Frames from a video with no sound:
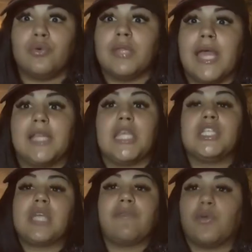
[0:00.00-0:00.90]
Like, they
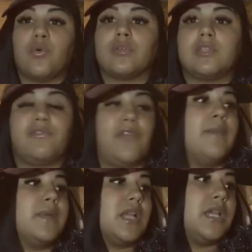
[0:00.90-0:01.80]
just have a gorgeous
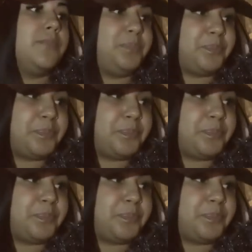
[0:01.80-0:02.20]
family.